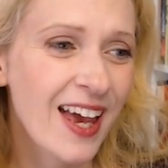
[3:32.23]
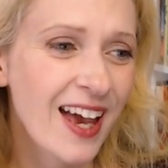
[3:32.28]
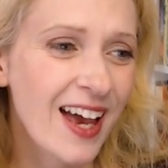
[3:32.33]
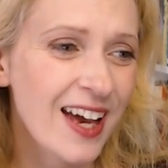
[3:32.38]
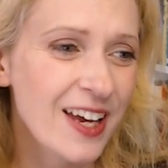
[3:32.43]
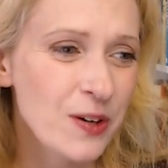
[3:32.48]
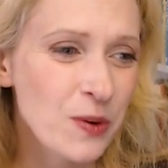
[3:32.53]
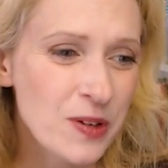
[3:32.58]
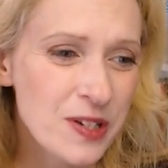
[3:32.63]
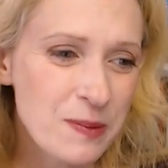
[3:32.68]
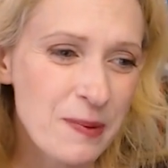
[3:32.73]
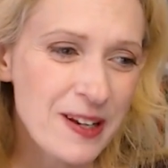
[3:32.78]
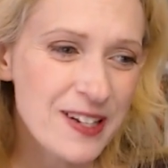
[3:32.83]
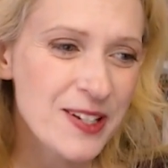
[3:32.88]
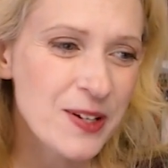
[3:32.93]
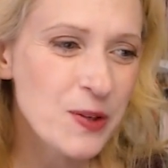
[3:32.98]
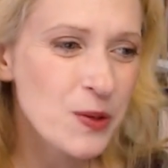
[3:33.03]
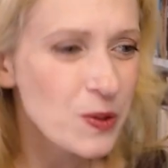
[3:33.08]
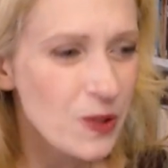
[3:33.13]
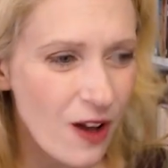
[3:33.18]
don't want to spend
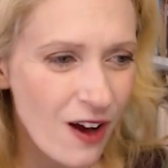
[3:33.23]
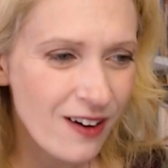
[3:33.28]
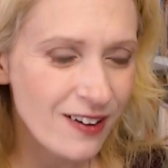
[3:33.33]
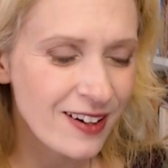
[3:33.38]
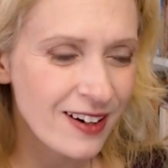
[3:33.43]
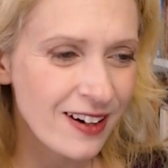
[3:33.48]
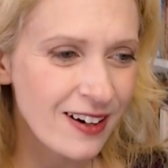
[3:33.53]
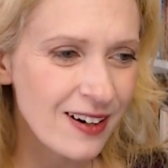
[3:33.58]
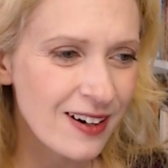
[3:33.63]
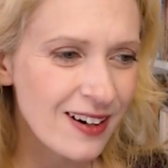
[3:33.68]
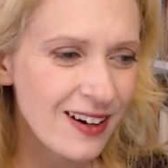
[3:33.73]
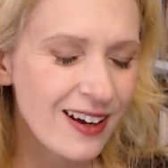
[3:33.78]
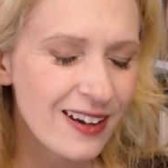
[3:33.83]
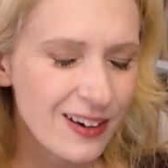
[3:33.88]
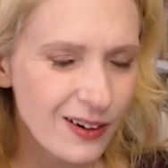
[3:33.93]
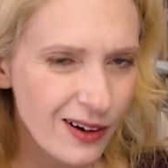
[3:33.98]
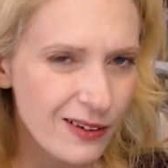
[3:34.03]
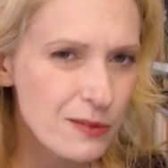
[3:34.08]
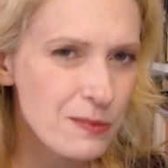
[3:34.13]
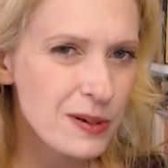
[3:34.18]
too long here. I know
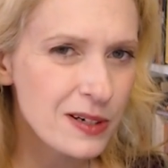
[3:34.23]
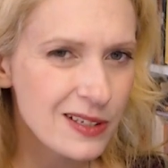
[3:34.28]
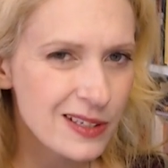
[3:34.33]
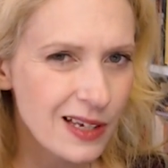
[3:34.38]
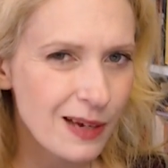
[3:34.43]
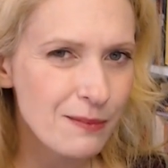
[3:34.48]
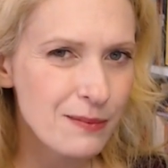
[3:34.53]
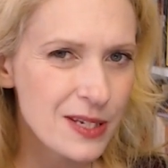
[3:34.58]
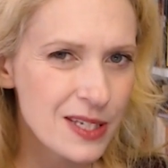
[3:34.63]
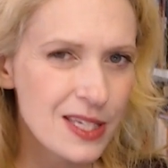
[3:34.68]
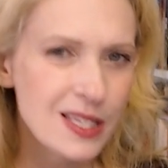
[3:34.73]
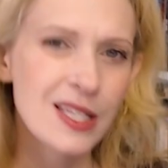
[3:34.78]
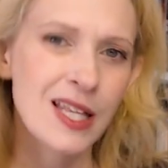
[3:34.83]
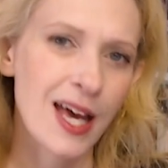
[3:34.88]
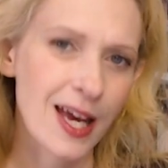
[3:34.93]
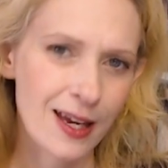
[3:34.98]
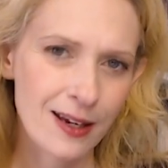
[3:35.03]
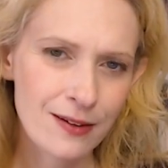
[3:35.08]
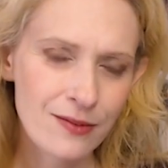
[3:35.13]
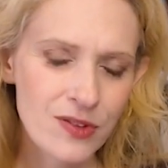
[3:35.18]
everybody's got busy
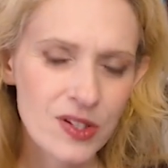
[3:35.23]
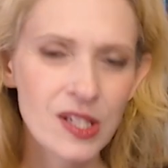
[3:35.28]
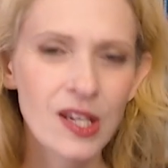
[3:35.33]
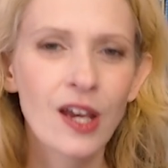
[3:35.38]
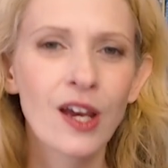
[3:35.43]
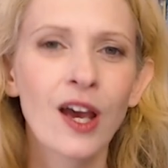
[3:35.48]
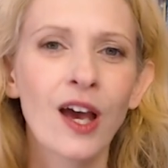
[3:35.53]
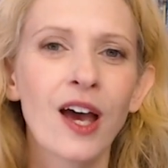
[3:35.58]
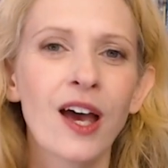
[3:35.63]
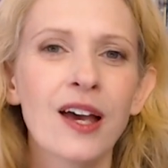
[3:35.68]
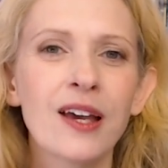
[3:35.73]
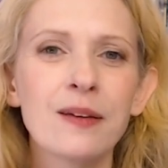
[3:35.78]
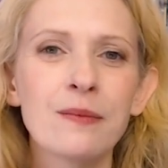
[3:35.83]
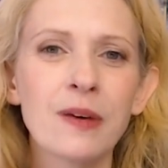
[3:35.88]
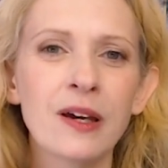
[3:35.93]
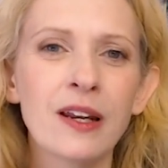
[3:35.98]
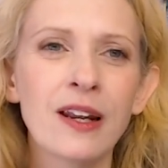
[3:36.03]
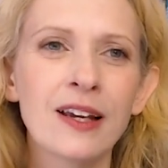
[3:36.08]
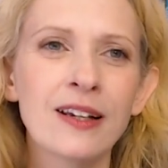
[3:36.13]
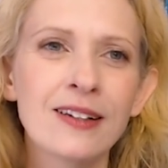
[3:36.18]
lives,
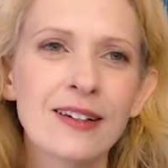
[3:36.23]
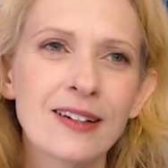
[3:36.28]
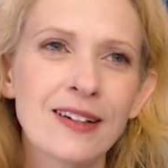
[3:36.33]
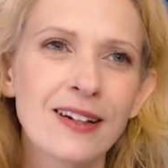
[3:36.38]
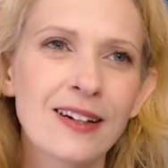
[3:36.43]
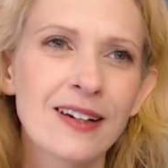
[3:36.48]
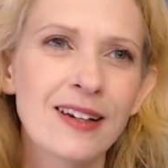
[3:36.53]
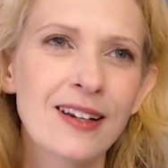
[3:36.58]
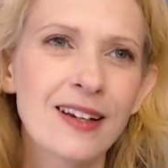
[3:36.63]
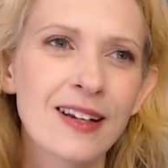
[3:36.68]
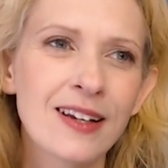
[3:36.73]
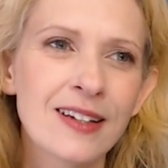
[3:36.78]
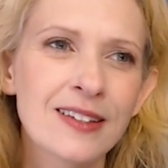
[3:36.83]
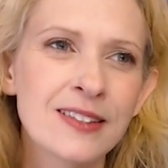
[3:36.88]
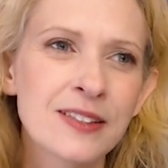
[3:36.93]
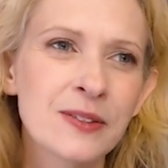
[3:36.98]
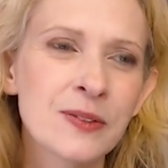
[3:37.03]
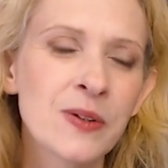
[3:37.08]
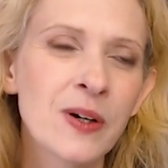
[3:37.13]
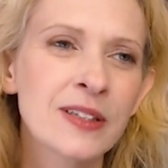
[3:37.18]
but I
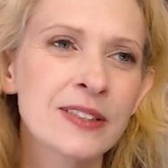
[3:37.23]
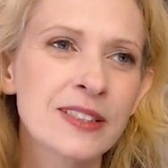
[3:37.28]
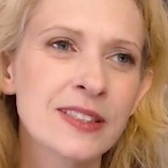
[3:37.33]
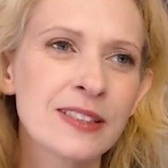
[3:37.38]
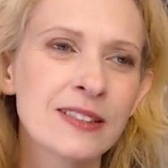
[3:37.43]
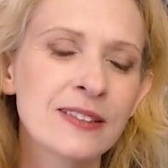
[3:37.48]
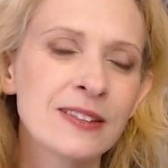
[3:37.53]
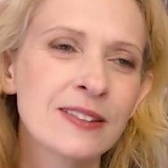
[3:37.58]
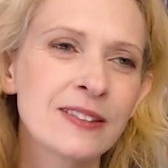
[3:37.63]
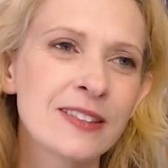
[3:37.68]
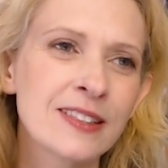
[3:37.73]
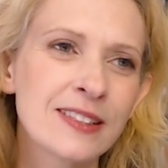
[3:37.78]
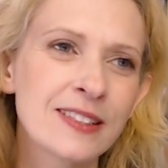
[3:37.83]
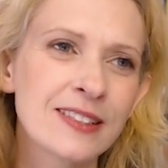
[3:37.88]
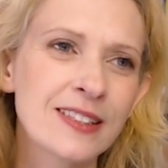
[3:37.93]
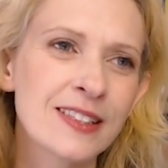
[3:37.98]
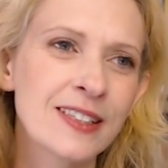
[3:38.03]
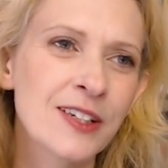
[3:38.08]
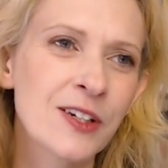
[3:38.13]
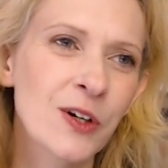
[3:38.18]
do want to just
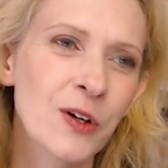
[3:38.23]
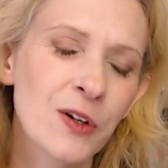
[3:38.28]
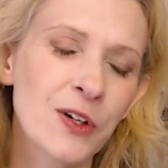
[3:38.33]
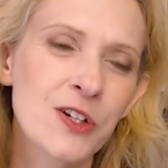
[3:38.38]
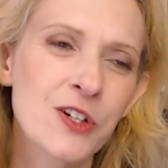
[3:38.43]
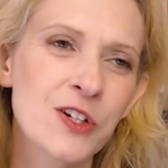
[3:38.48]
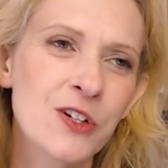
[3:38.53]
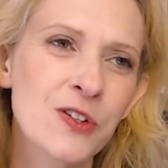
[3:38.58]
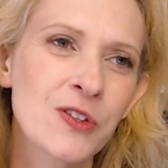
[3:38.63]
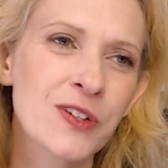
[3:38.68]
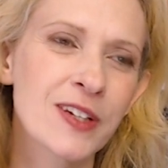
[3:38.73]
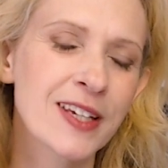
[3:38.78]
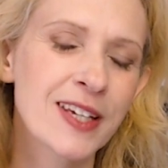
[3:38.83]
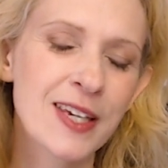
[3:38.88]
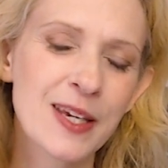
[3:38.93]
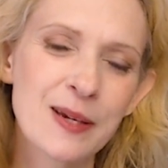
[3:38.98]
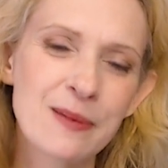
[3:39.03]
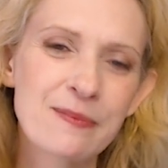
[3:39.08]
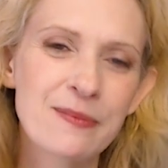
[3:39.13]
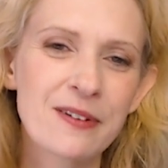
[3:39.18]
encourage you to
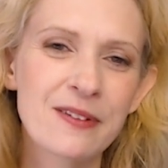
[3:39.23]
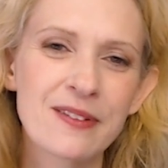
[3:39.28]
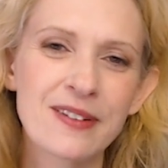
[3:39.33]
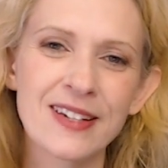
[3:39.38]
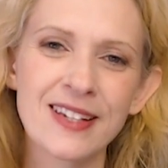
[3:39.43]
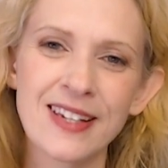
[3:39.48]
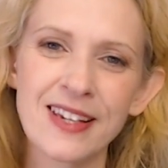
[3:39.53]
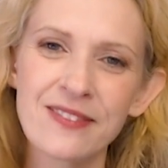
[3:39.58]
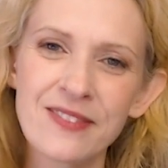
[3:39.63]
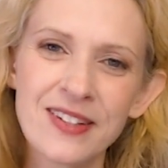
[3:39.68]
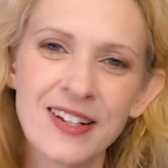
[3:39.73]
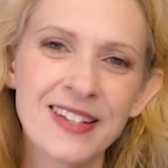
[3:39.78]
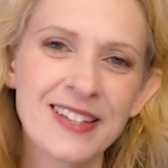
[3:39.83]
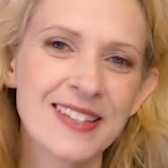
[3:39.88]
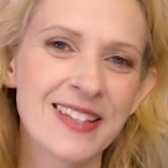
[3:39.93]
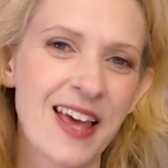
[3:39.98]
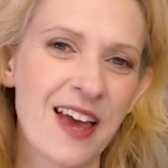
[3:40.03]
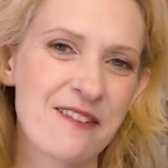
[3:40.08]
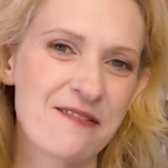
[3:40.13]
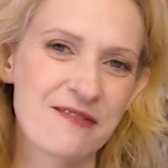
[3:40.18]
keep giving us
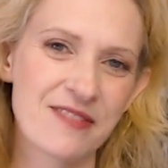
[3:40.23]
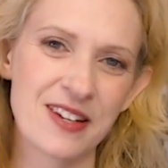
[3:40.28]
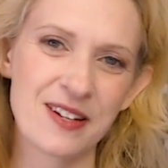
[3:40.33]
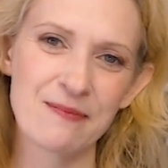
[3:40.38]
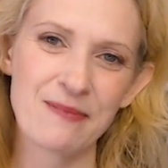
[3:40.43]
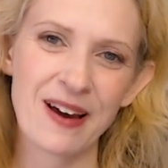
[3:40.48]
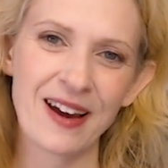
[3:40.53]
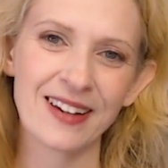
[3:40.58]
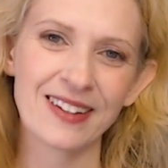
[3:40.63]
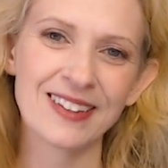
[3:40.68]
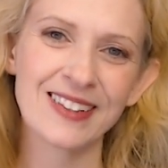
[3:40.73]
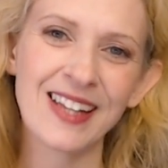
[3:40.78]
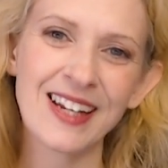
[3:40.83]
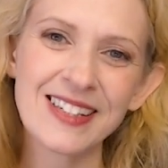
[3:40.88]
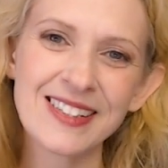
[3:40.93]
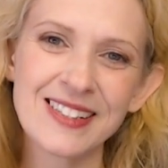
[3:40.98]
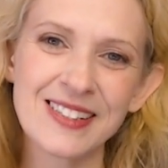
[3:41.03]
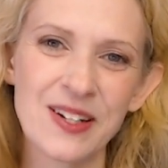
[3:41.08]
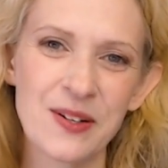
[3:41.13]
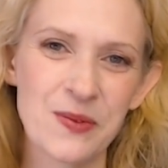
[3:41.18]
that feedback. Let
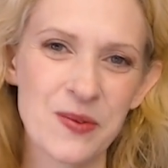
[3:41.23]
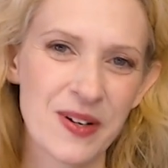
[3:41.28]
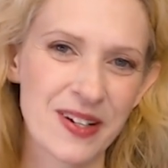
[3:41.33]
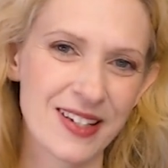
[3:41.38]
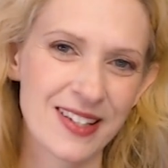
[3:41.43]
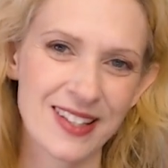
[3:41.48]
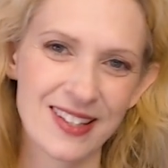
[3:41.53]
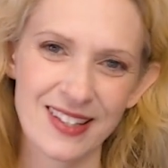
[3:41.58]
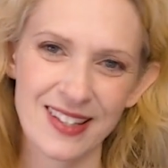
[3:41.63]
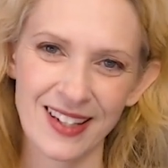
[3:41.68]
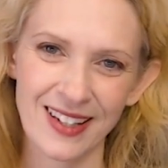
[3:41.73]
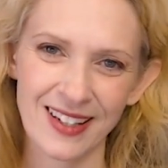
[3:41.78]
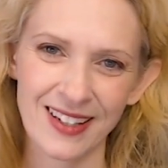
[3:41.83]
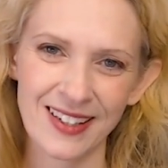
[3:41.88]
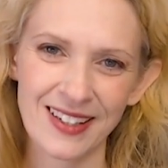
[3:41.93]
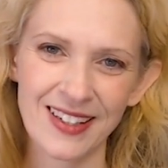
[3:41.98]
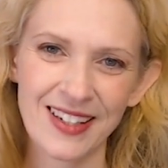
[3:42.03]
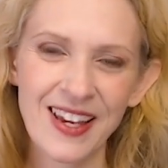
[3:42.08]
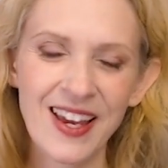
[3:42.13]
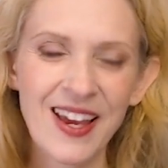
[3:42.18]
us know what you think.